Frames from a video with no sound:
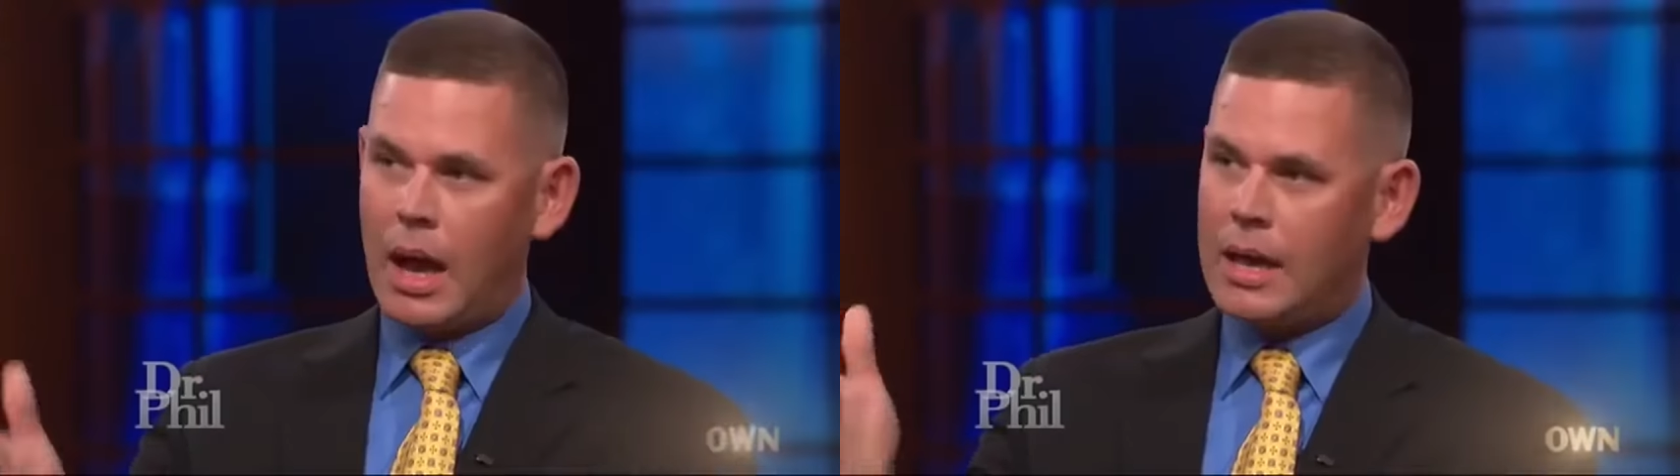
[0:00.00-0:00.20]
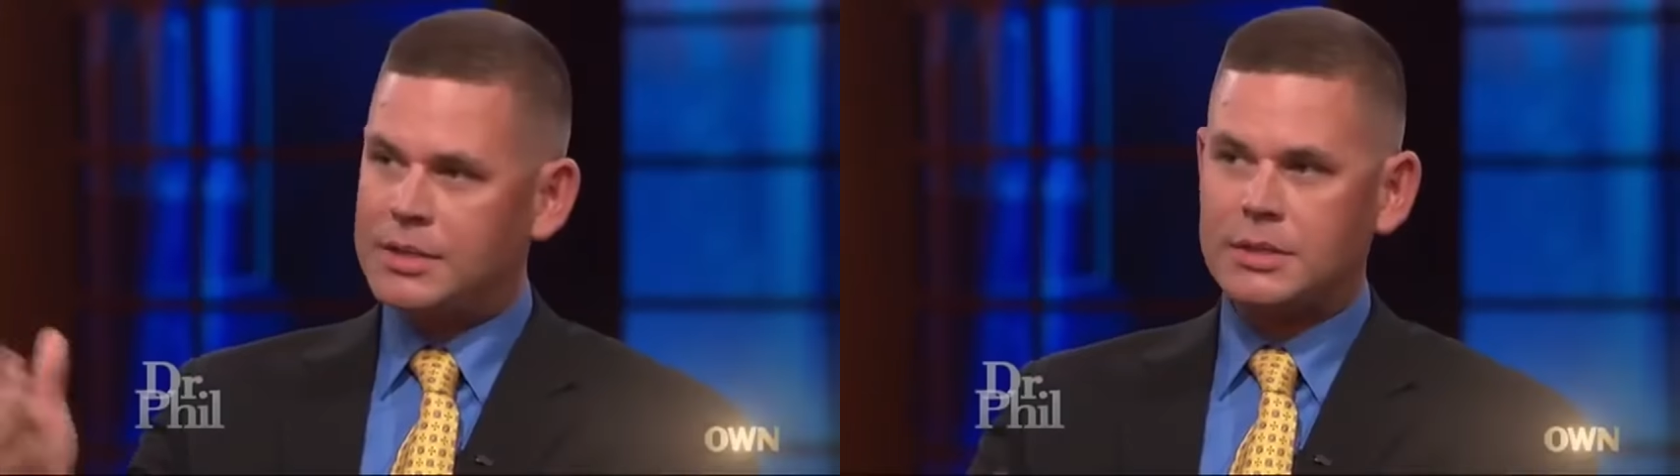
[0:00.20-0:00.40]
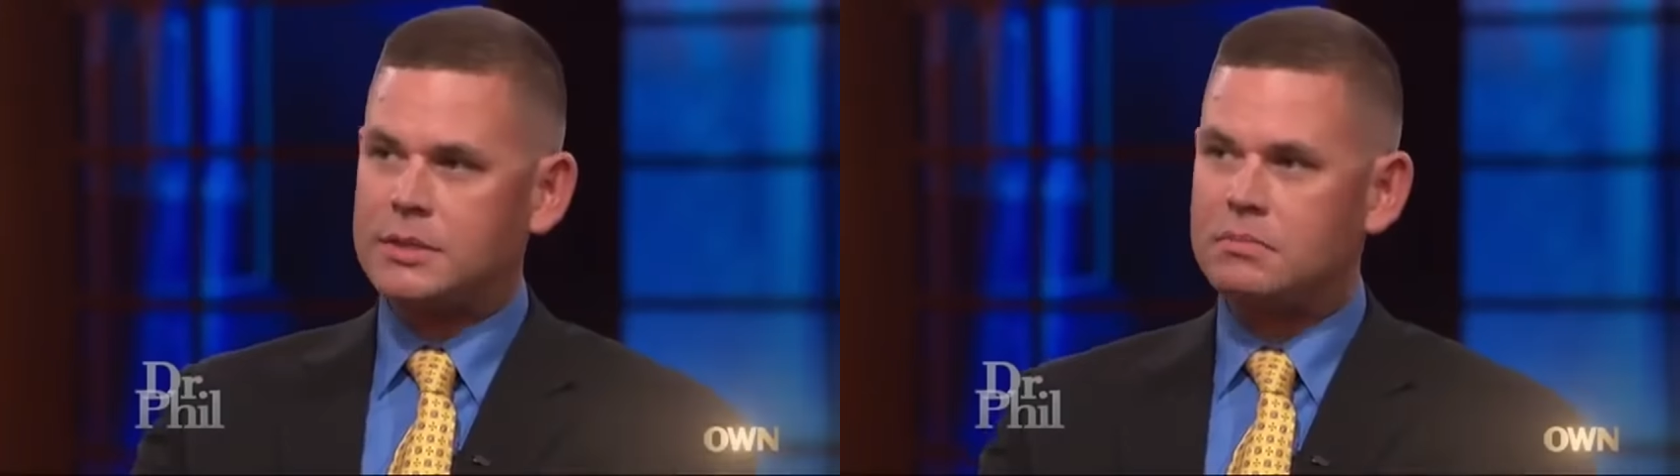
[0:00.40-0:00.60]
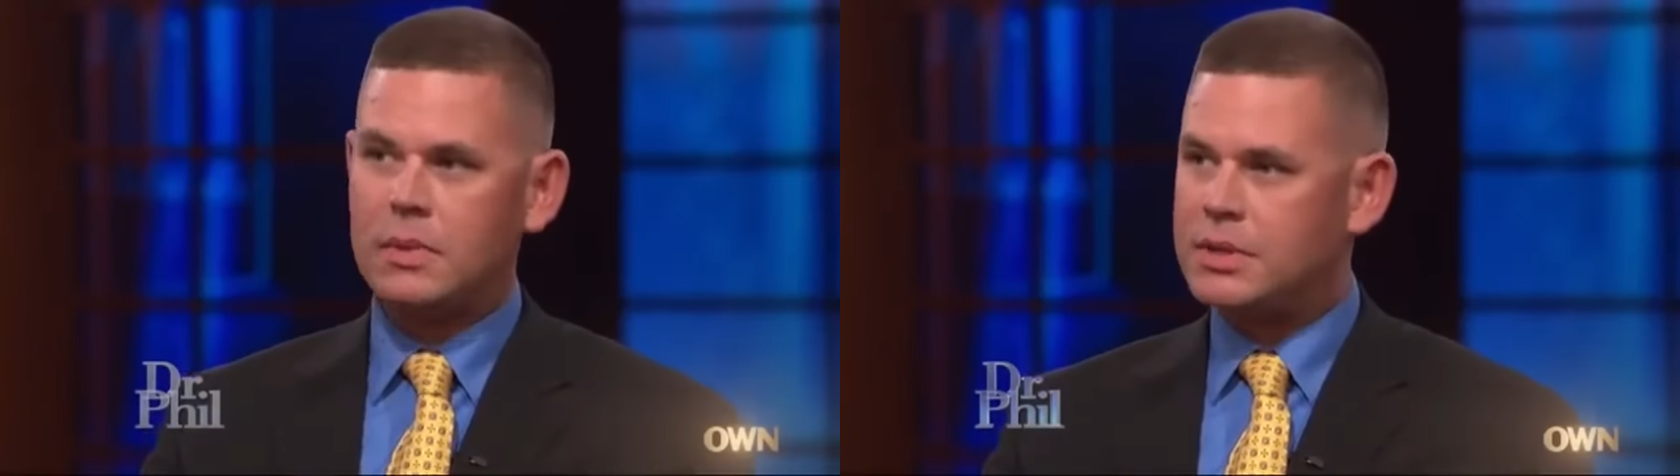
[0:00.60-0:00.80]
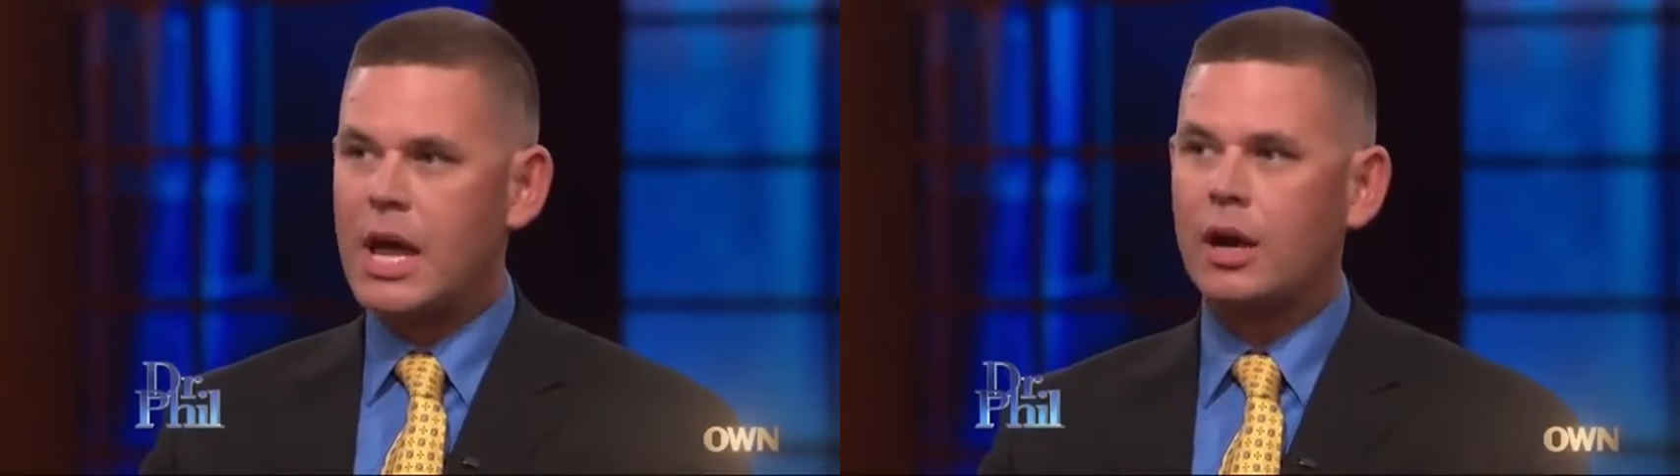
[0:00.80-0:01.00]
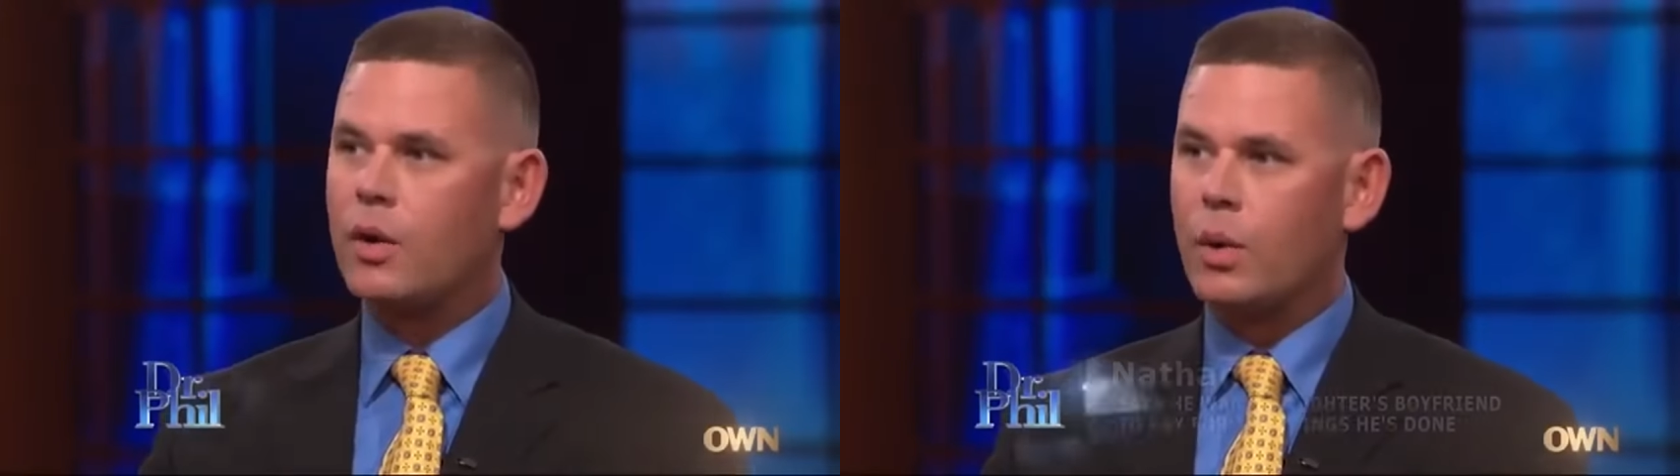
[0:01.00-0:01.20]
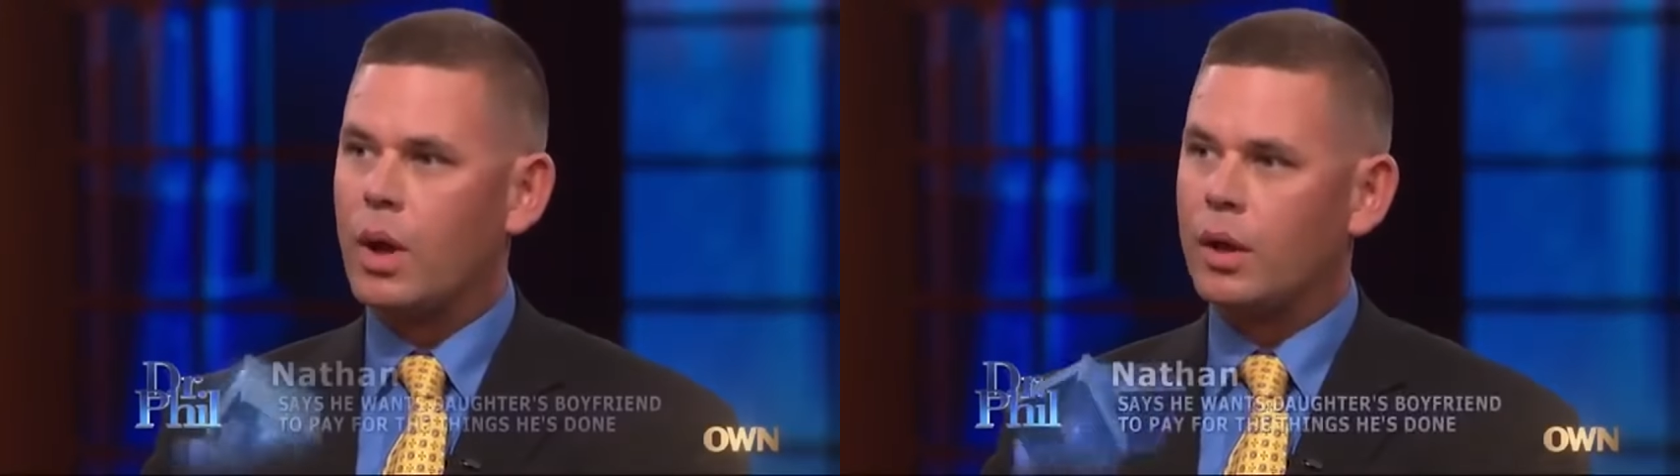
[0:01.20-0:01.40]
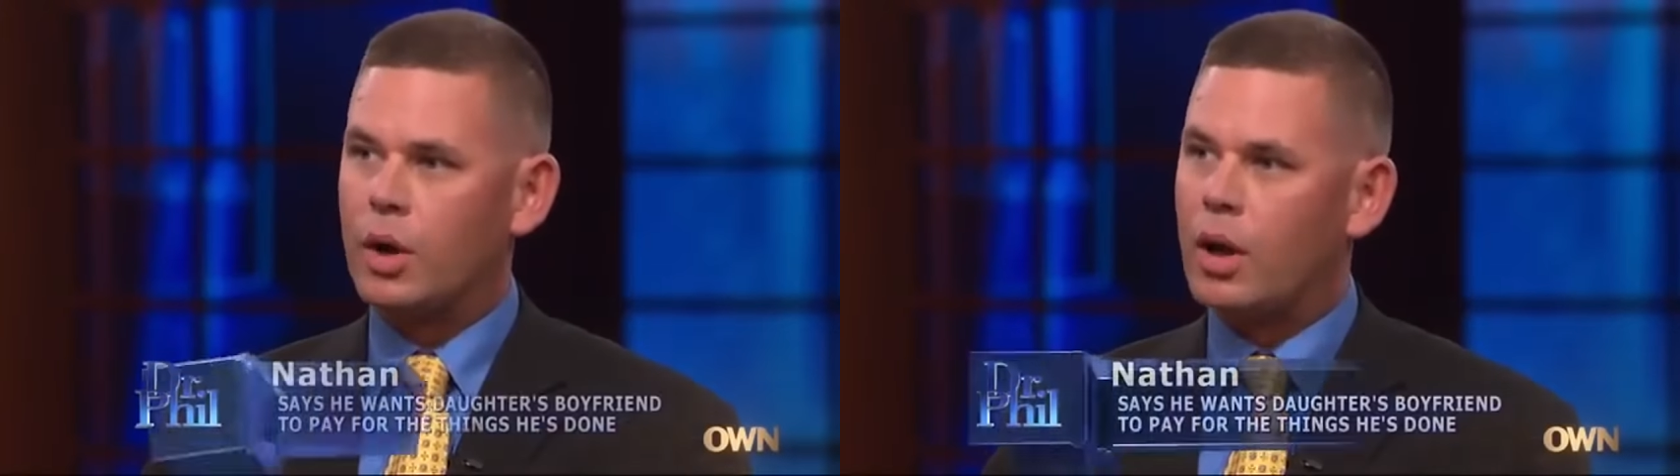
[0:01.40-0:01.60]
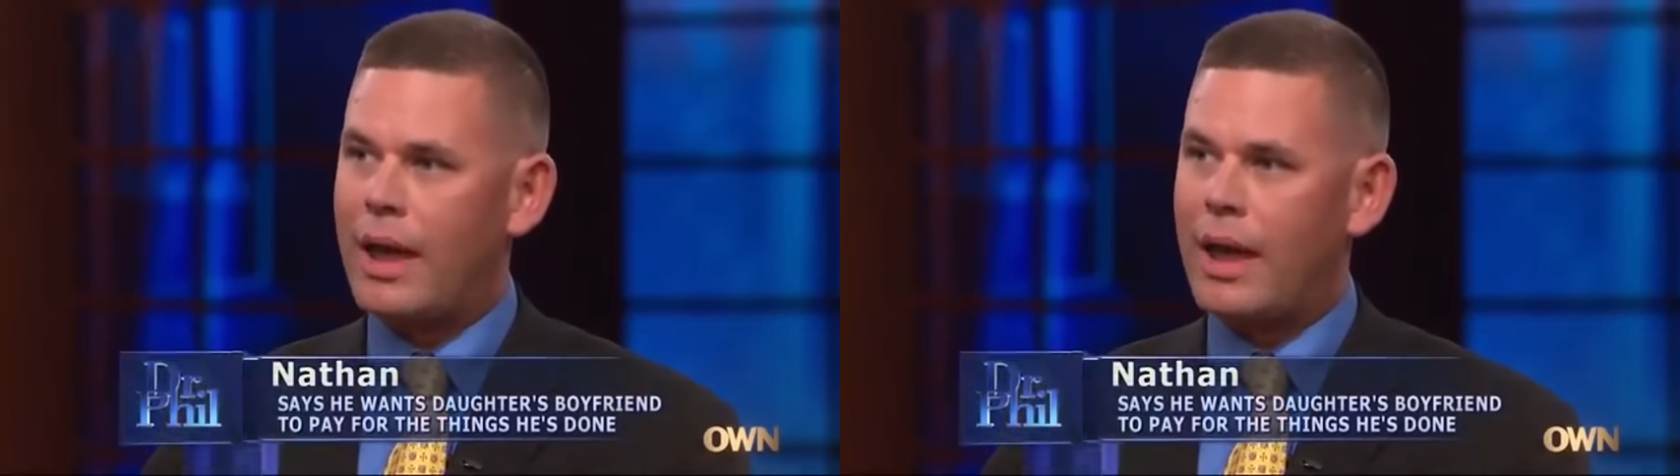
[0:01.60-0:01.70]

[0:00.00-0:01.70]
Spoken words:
It's not going well at all